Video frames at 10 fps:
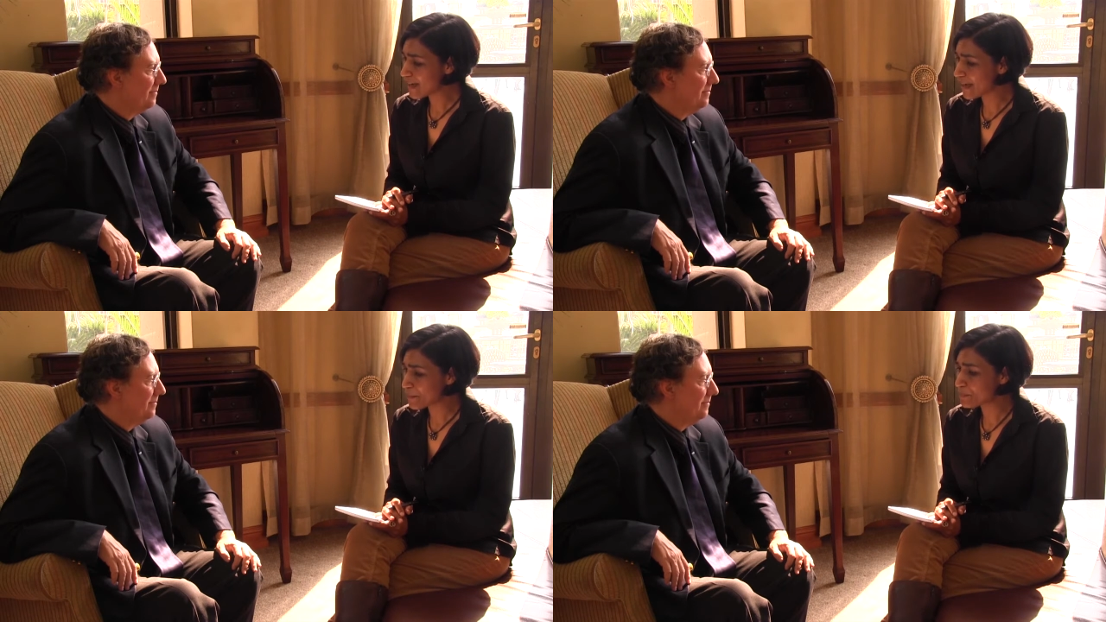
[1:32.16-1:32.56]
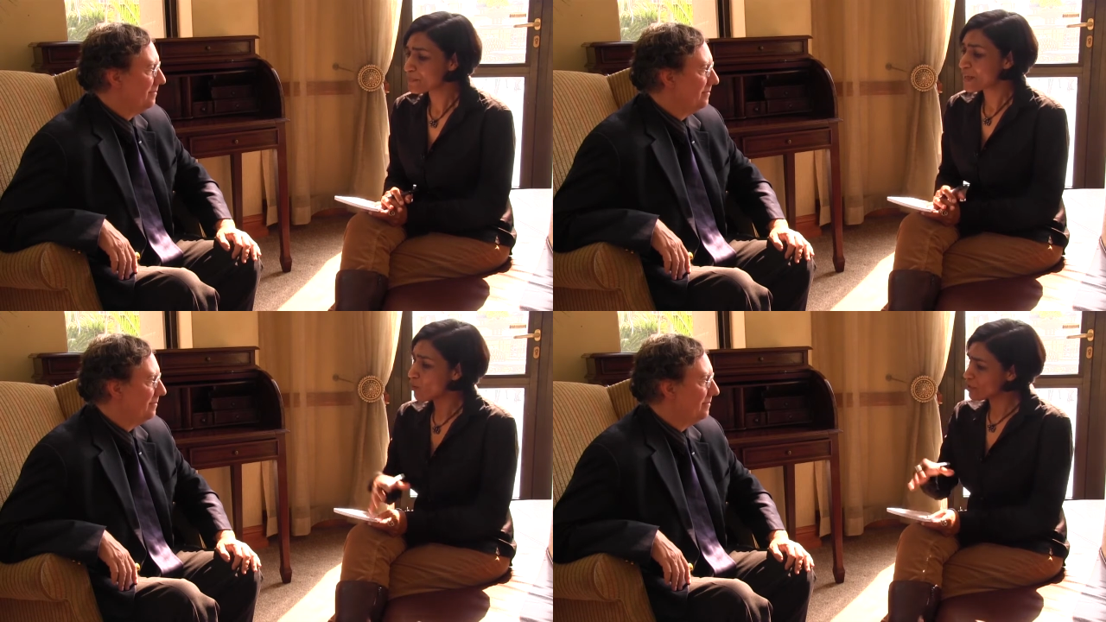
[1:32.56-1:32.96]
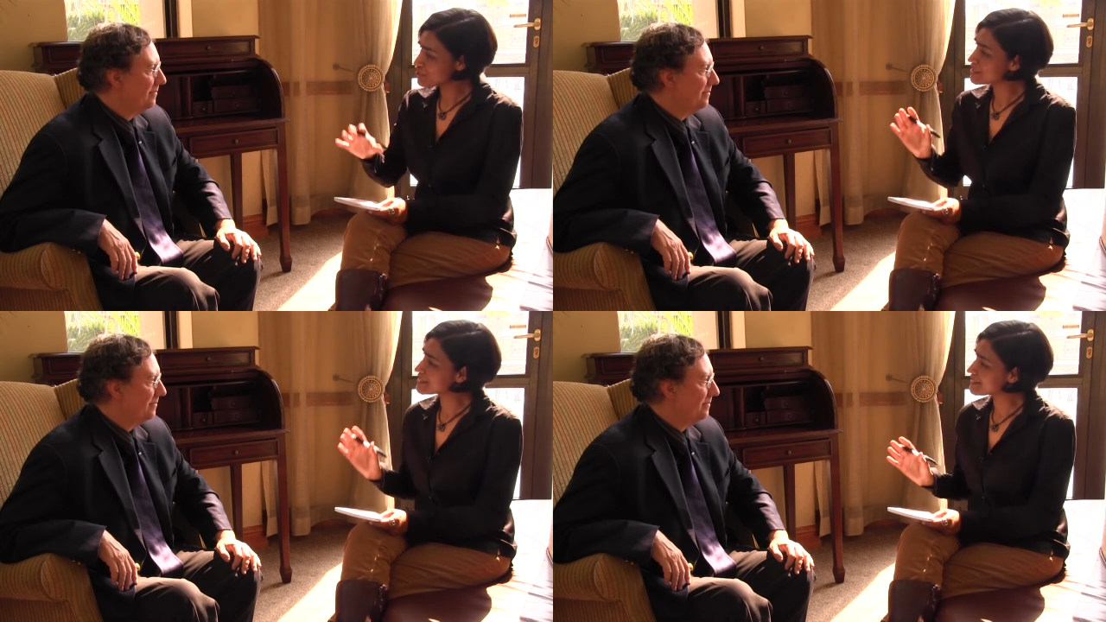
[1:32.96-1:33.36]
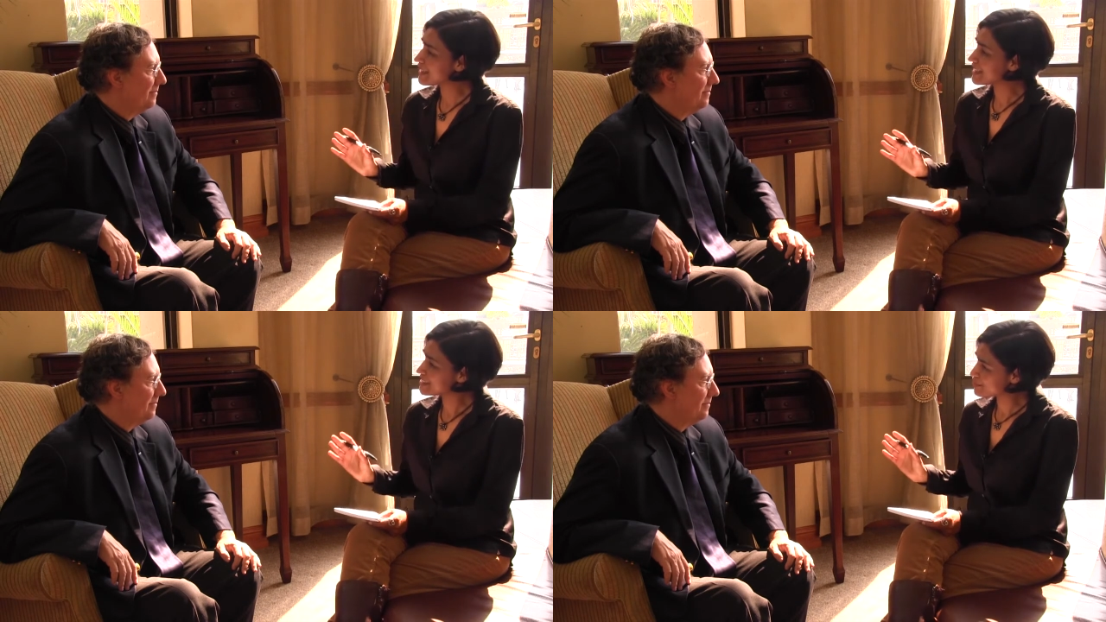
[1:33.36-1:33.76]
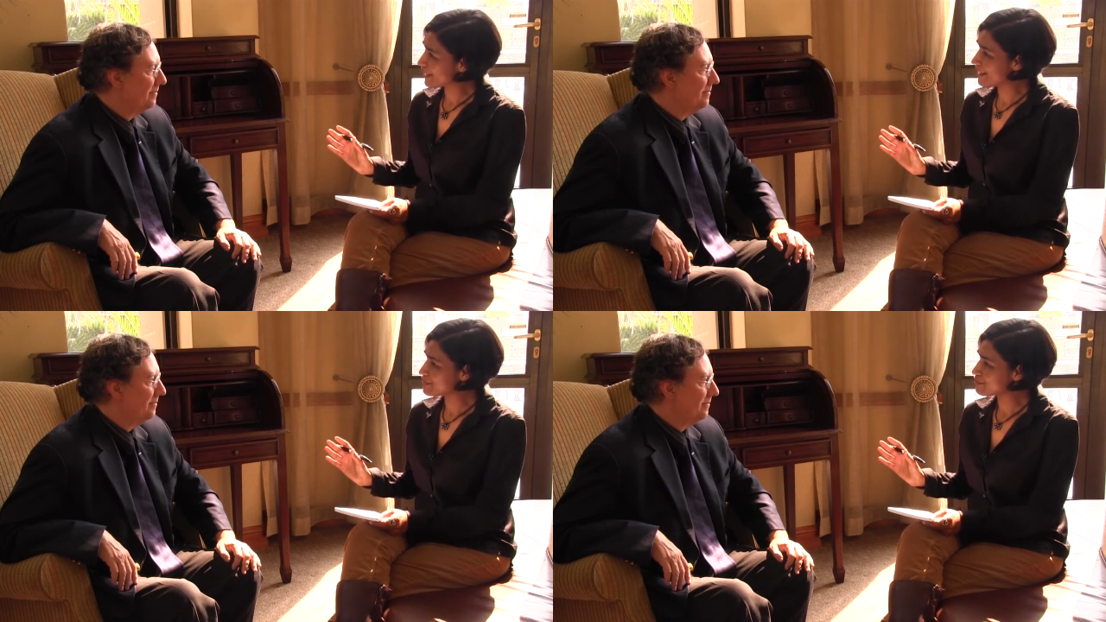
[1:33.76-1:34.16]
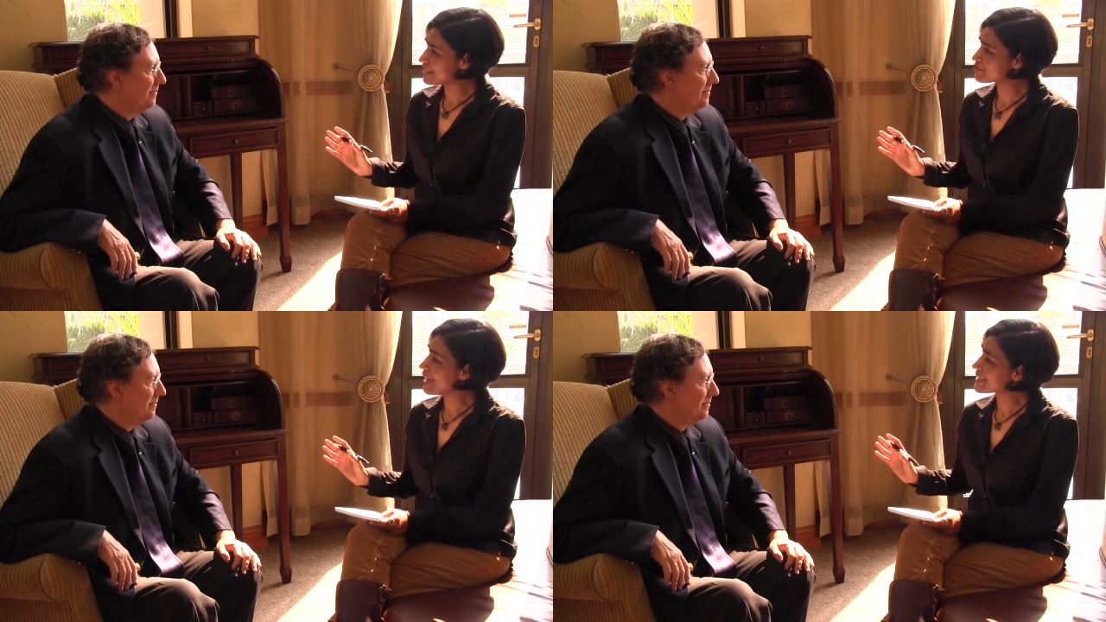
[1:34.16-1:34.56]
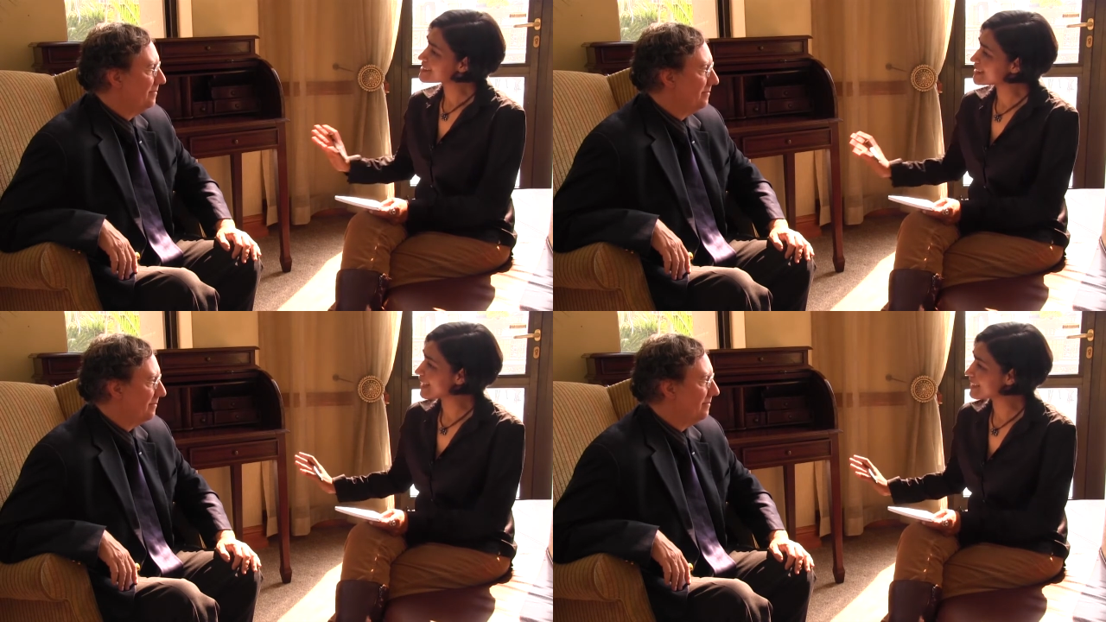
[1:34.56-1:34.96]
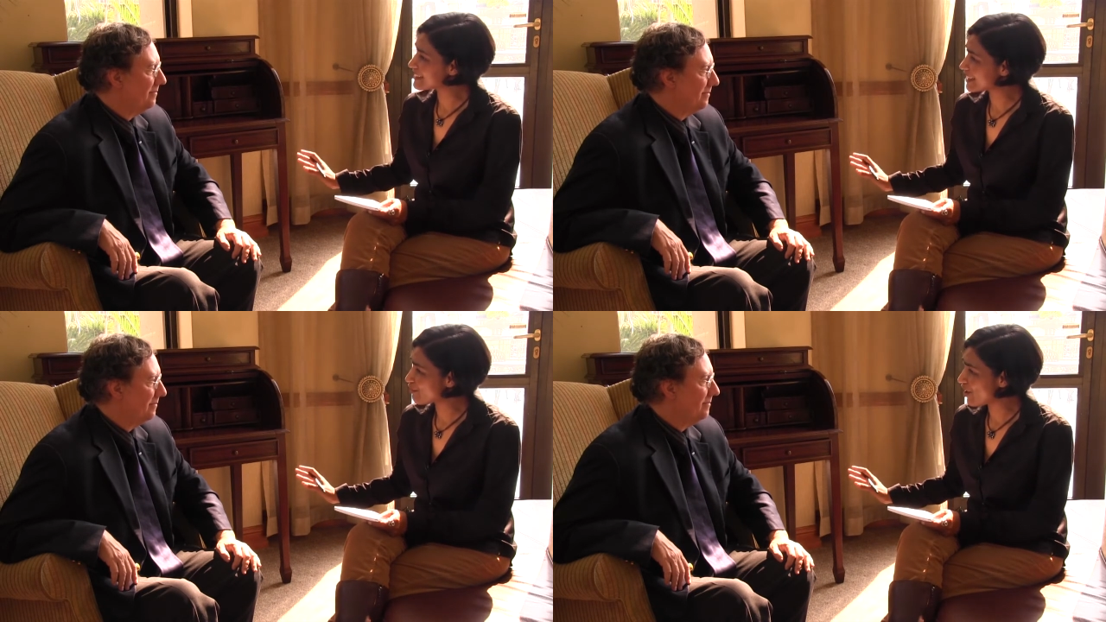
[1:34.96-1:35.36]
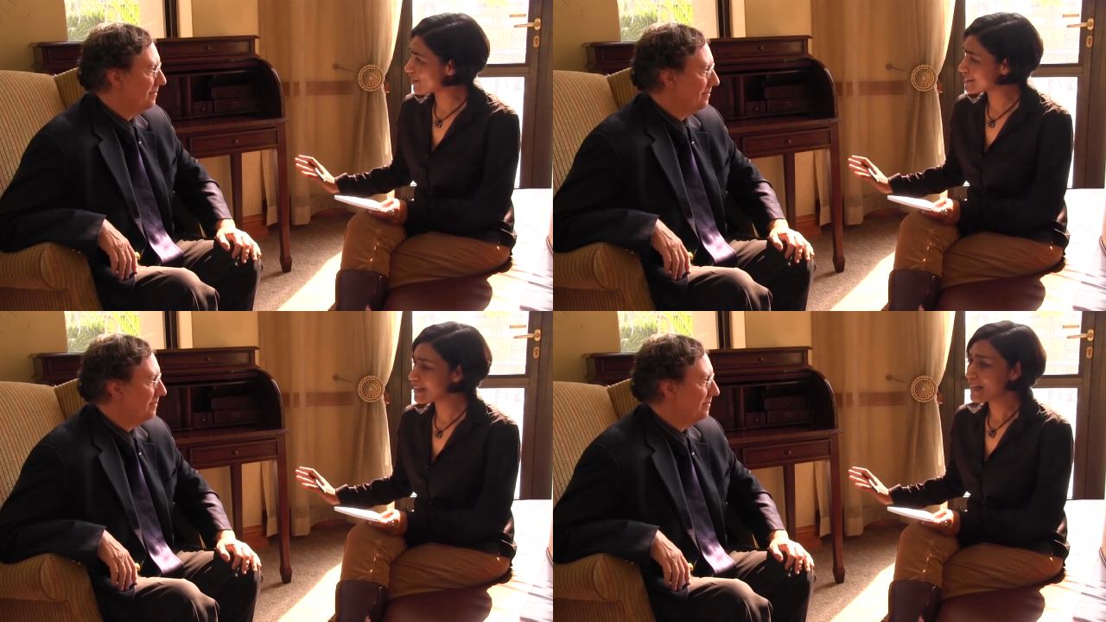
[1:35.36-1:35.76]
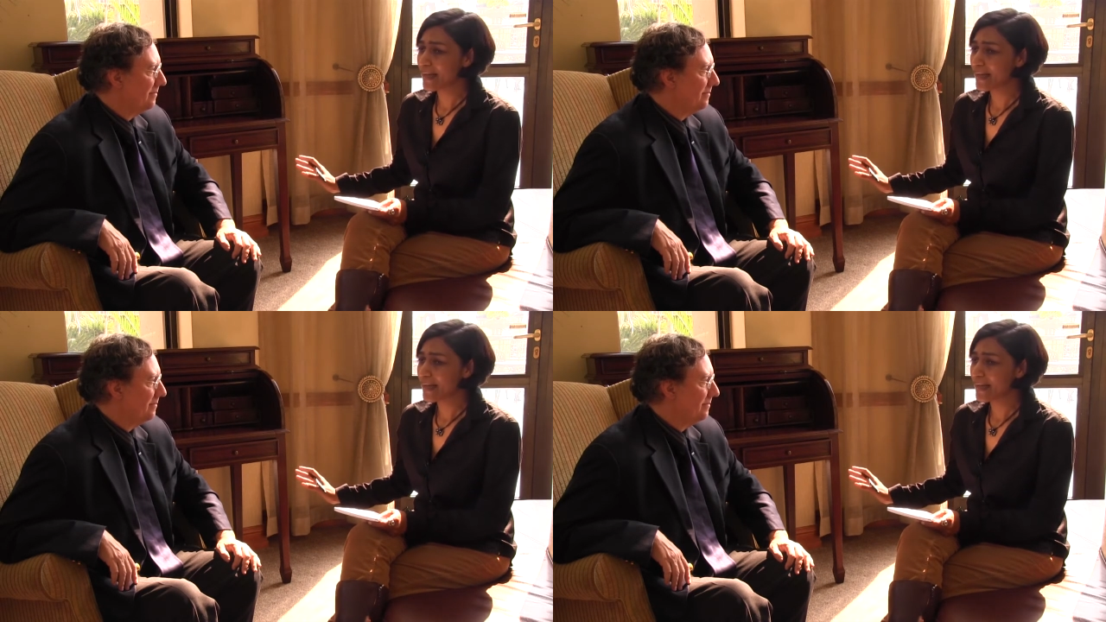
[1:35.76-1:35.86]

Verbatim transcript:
Speaker 1: time, Washington and Israel are trying to isolate Iran.